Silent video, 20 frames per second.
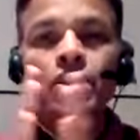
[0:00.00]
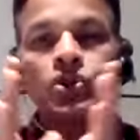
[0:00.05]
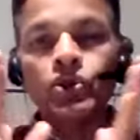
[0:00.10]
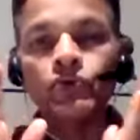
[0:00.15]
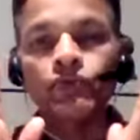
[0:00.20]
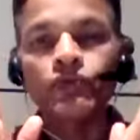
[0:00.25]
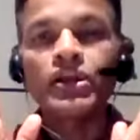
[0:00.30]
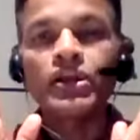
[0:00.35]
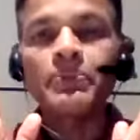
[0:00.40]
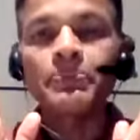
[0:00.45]

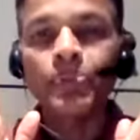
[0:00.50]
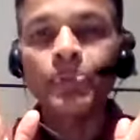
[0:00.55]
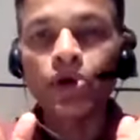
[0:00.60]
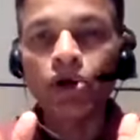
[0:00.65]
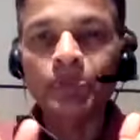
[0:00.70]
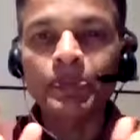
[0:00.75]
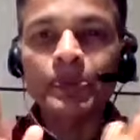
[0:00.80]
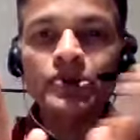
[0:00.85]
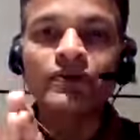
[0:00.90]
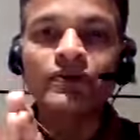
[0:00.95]
the very
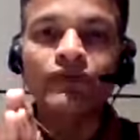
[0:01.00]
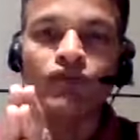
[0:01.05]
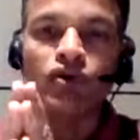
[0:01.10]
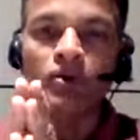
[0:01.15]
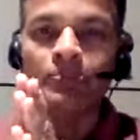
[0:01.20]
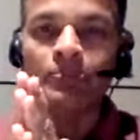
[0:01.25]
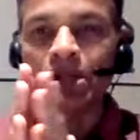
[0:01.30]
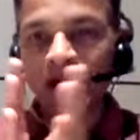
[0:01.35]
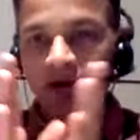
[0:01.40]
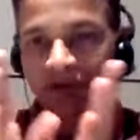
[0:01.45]
purpose of
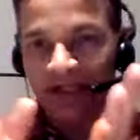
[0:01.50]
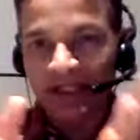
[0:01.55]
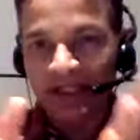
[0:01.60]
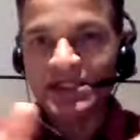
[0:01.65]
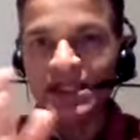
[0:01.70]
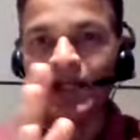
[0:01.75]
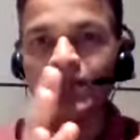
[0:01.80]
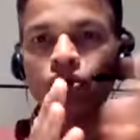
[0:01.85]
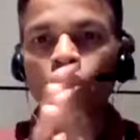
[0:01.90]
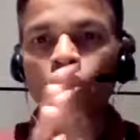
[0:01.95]
corporate governance.
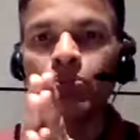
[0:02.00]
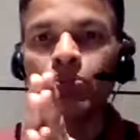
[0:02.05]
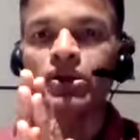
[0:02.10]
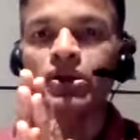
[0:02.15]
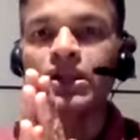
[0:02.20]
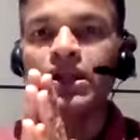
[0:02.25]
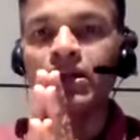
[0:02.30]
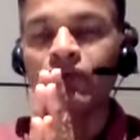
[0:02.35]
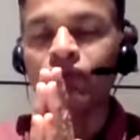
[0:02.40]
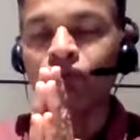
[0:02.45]
I'll talk
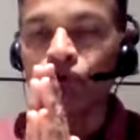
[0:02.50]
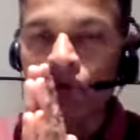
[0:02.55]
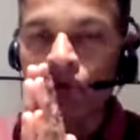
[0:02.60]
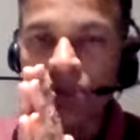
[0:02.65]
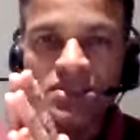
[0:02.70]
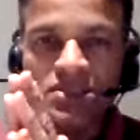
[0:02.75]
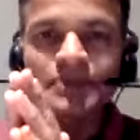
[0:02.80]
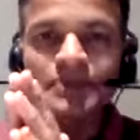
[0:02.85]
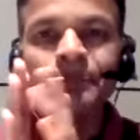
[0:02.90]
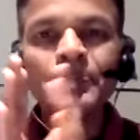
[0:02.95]
about that, of
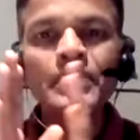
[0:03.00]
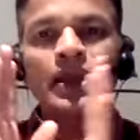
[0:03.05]
course.